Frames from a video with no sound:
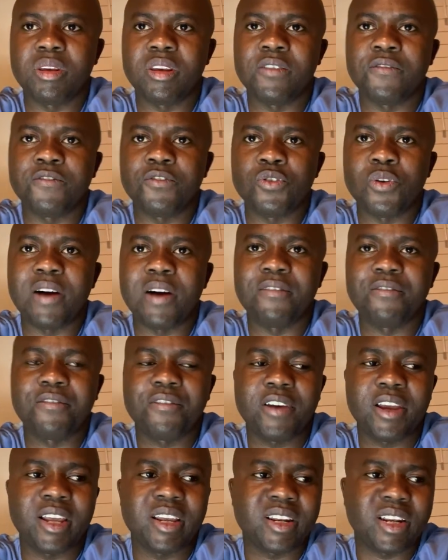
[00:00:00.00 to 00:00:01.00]
you have
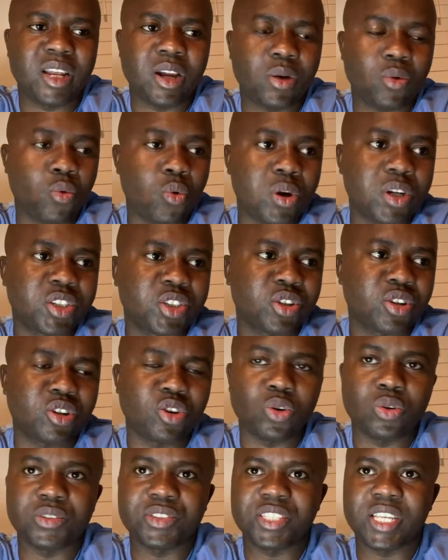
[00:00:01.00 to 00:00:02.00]
any question
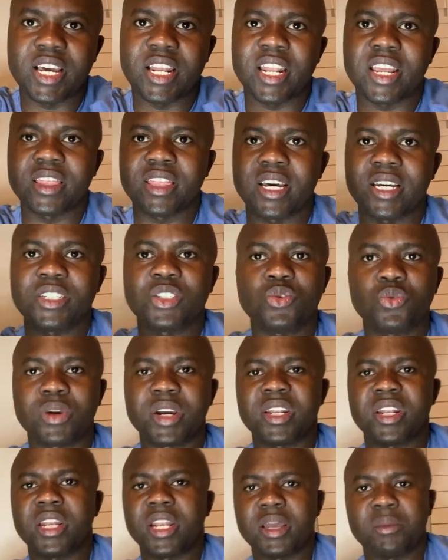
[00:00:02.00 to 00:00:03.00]
concerning that, you
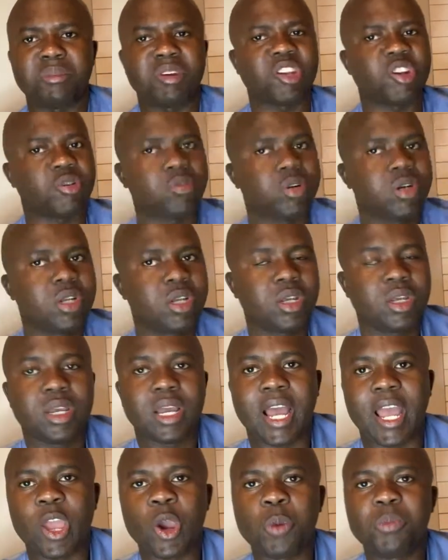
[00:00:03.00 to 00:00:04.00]
can let me know.
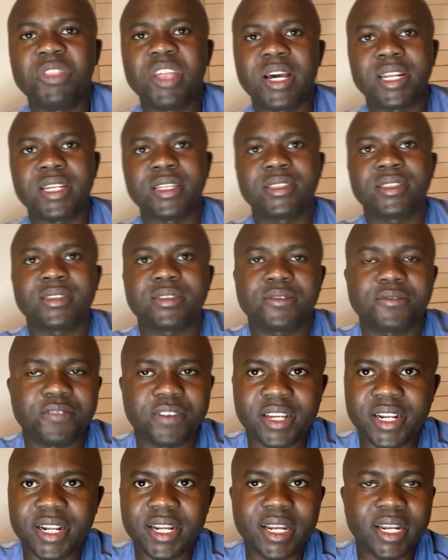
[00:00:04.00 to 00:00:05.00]
I hope that is
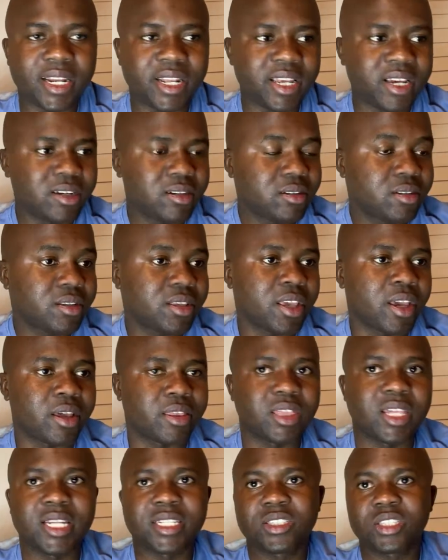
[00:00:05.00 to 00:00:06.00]
very clear. Yeah,
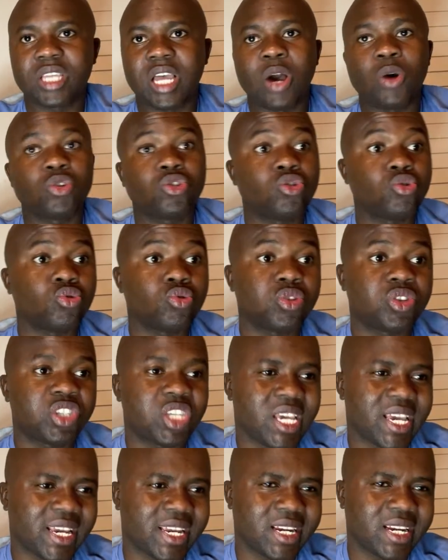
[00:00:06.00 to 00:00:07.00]
that's how you
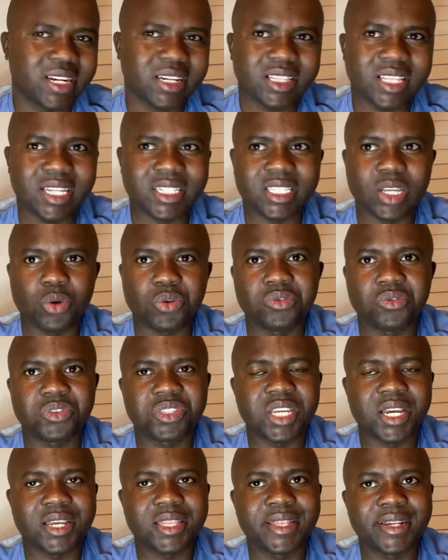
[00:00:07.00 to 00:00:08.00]
check
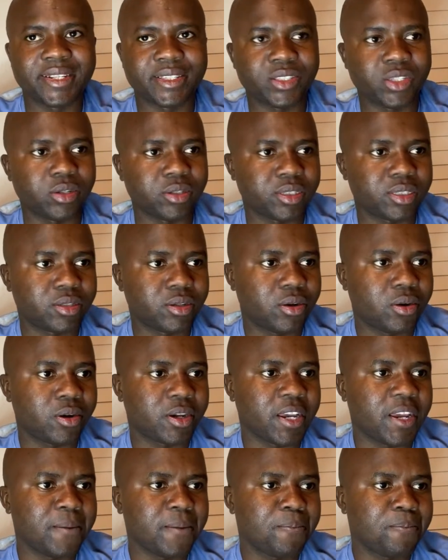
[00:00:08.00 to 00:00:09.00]
the results.
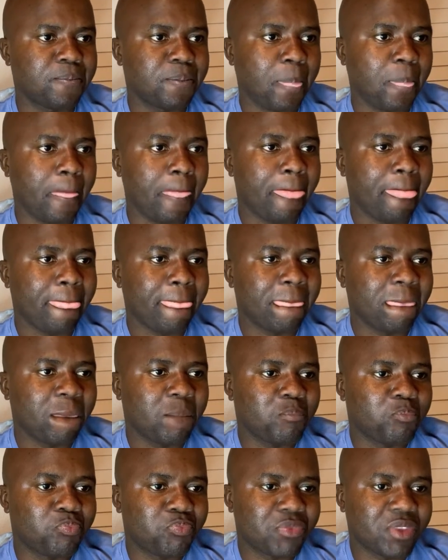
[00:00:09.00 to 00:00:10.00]
Okay,
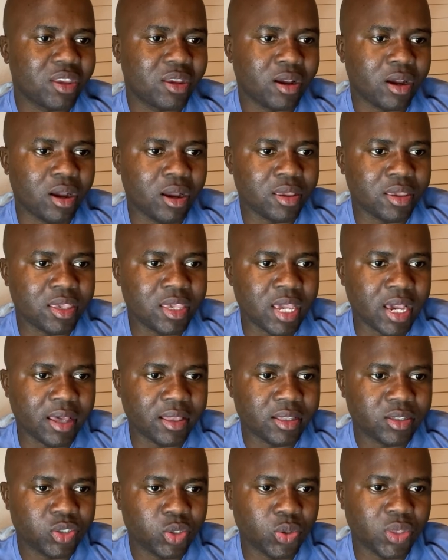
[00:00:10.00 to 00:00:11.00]
yeah,
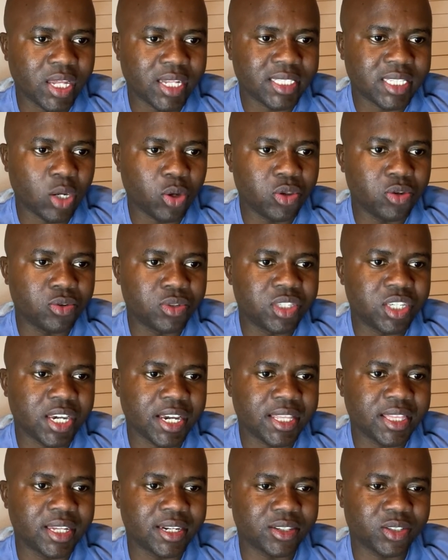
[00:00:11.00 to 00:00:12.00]
so that's how you
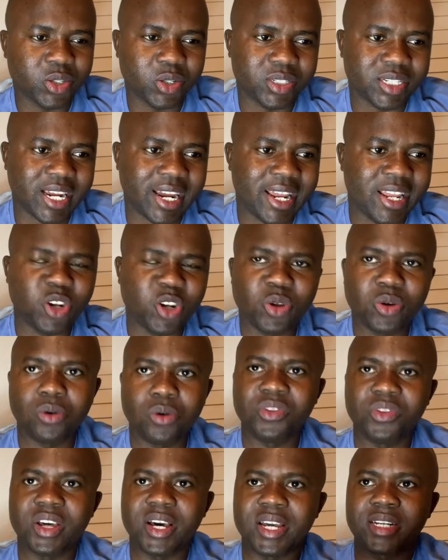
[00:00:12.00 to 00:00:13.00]
check the result. I know
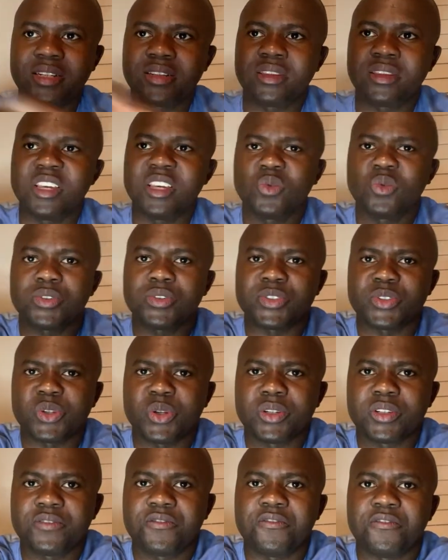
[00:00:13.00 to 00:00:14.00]
that thing was
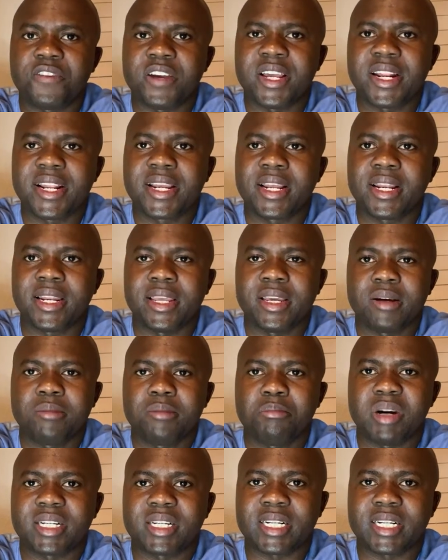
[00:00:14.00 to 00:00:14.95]
not very clear, but